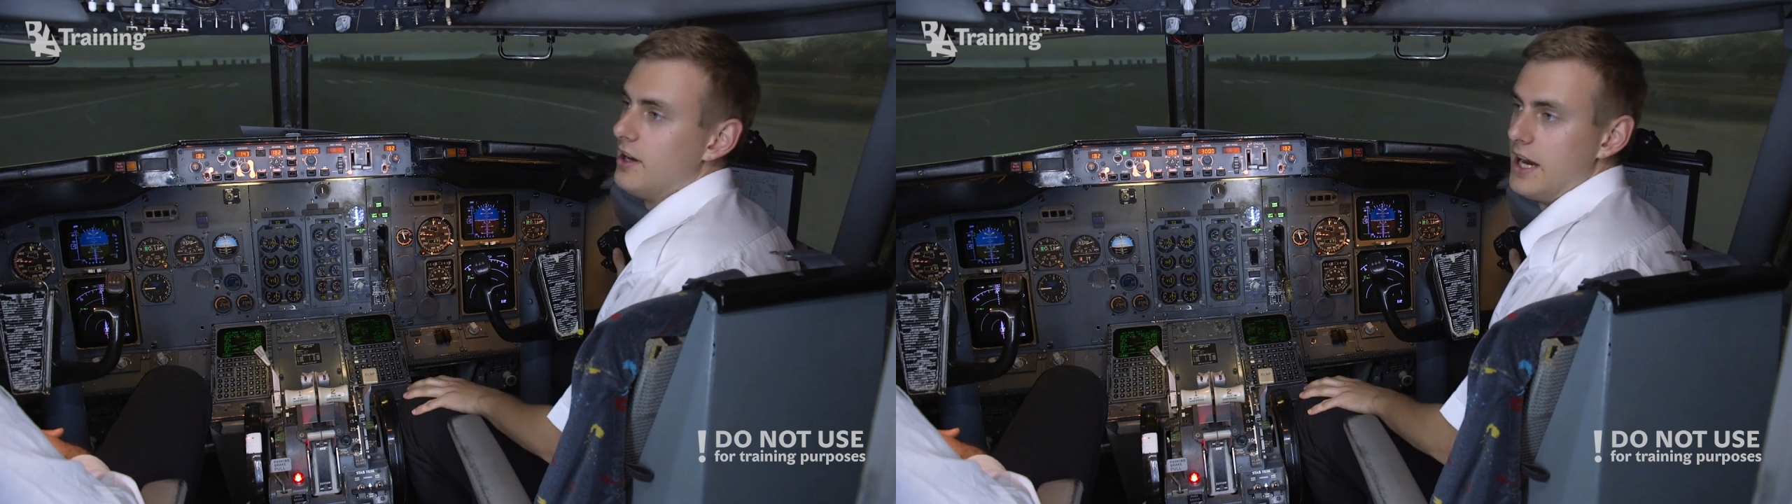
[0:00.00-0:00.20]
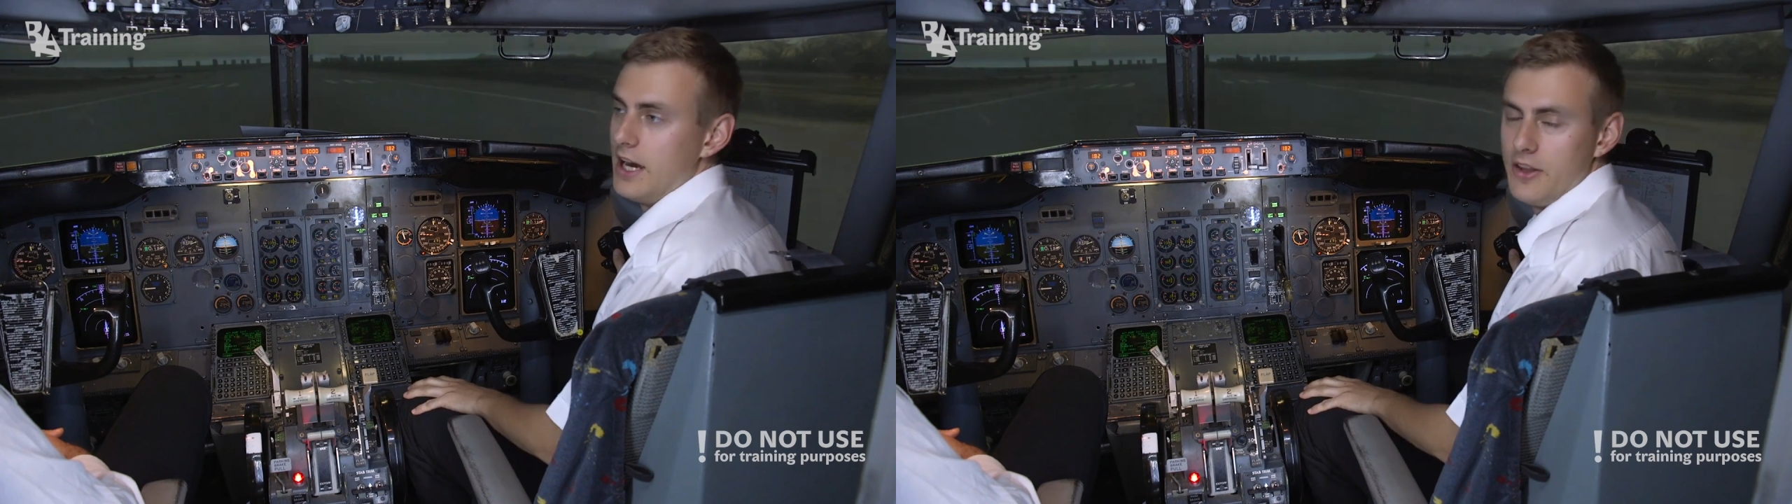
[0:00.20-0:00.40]

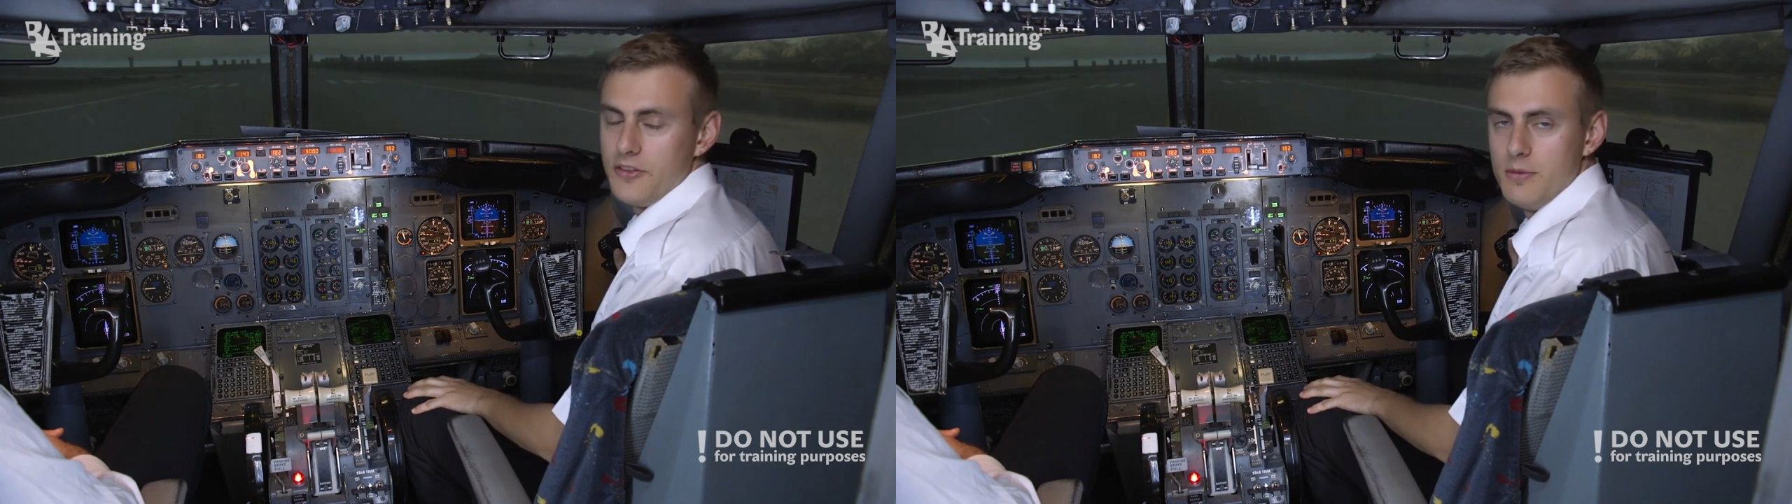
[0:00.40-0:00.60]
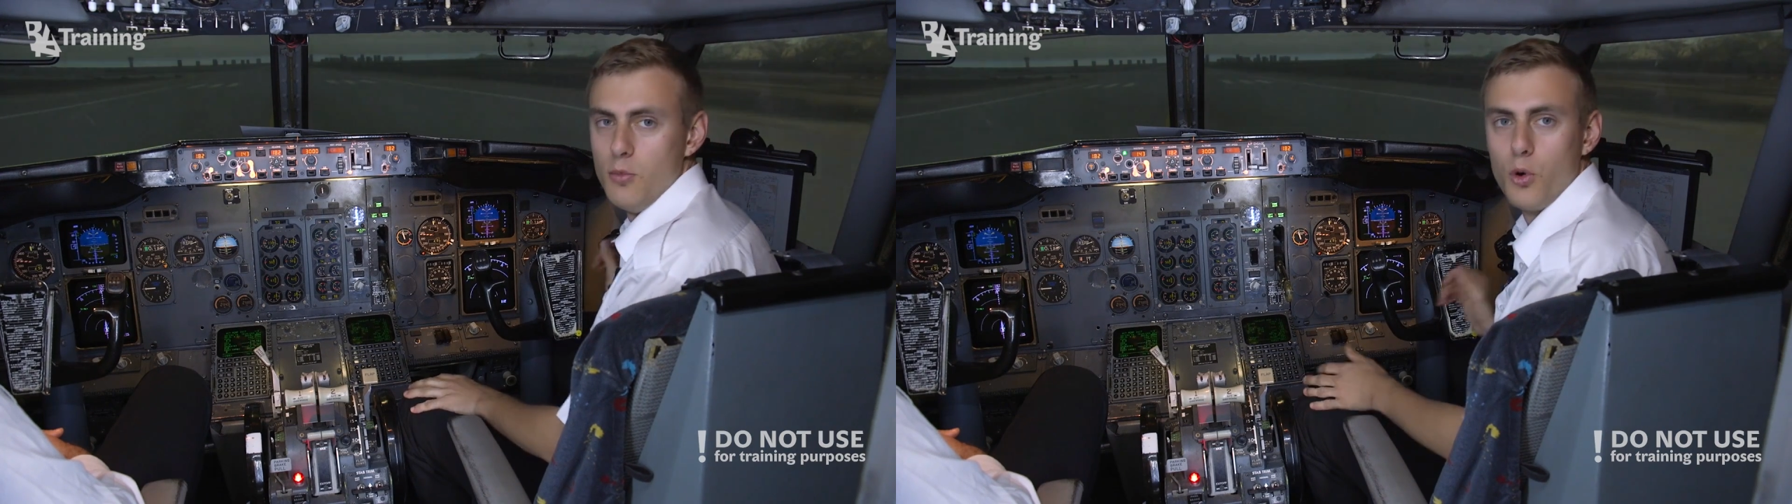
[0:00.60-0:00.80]
And
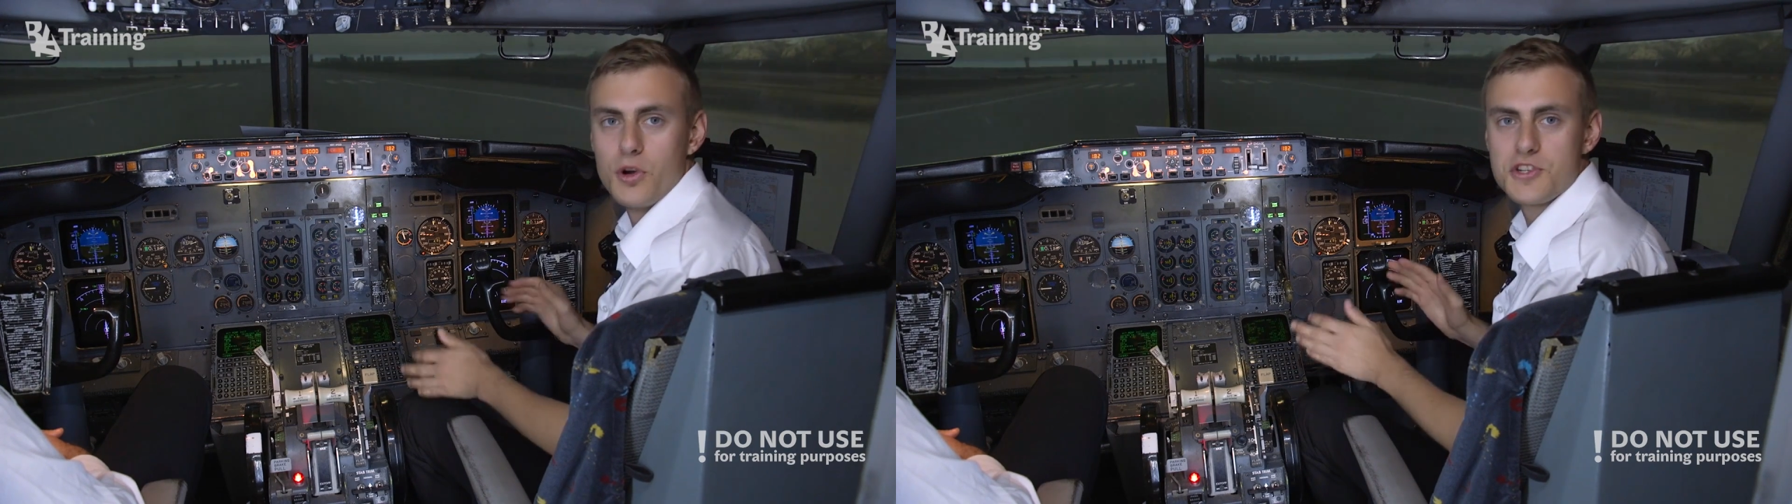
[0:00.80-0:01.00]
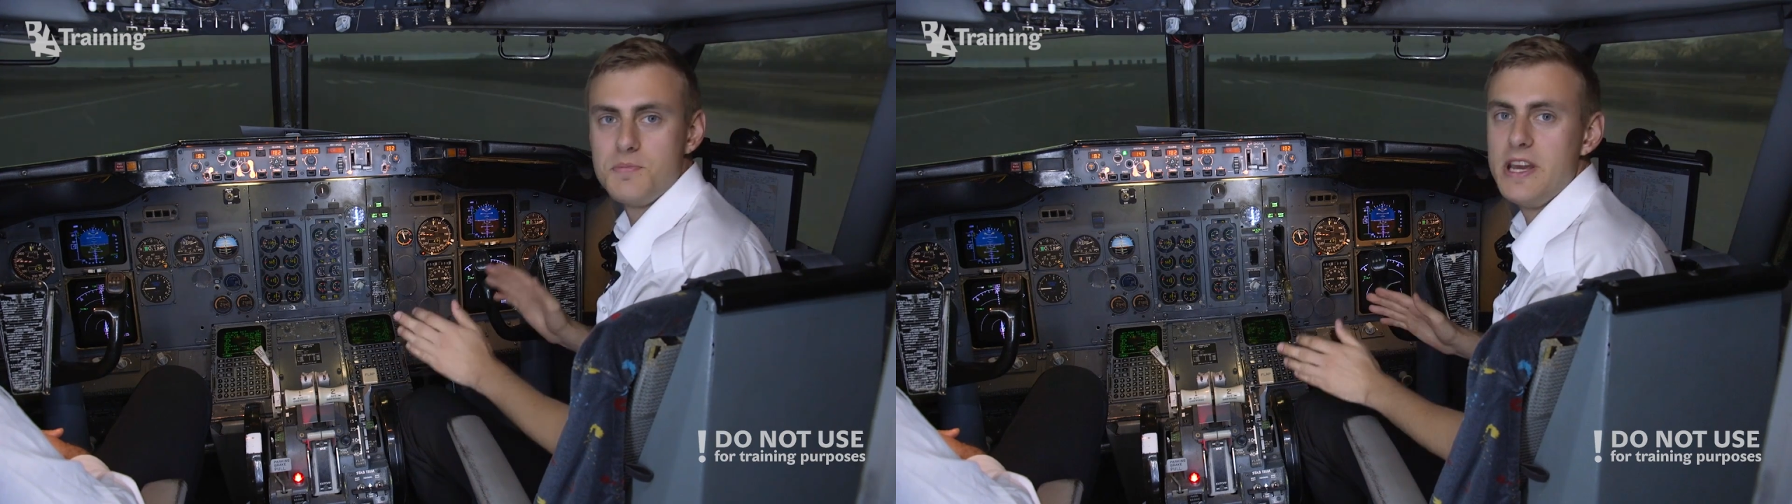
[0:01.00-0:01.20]
the
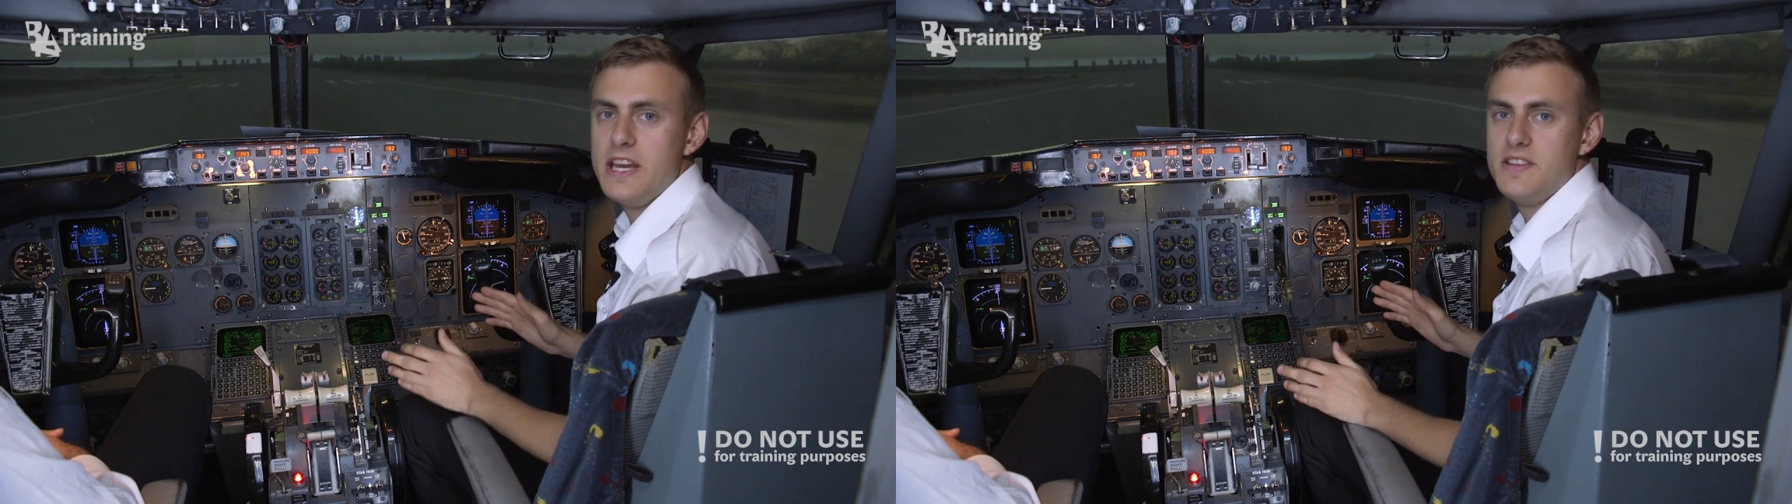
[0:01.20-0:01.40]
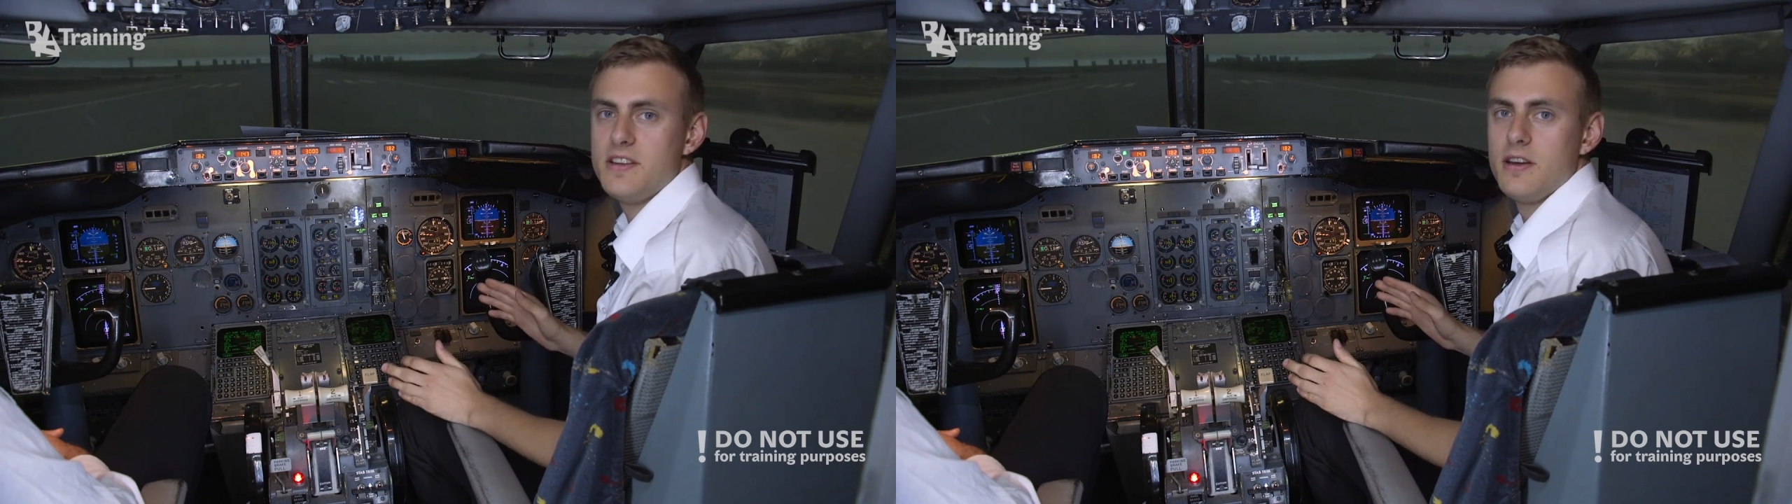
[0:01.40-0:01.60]
more
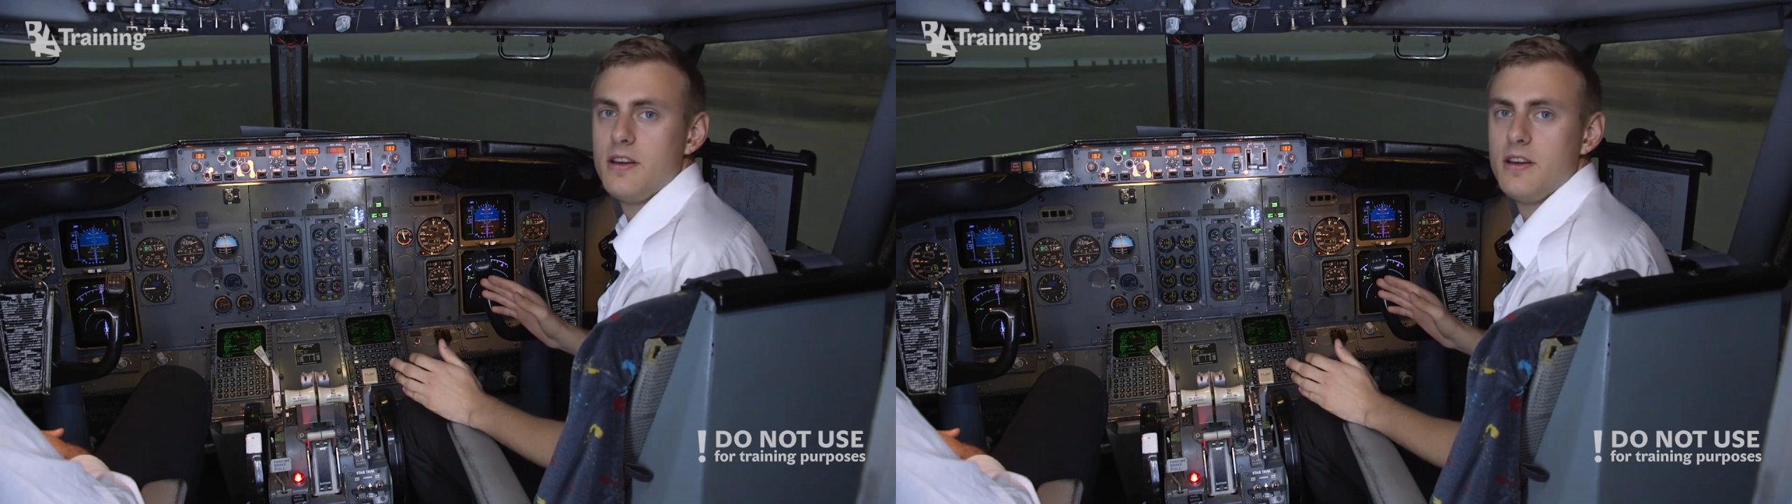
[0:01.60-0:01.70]
speed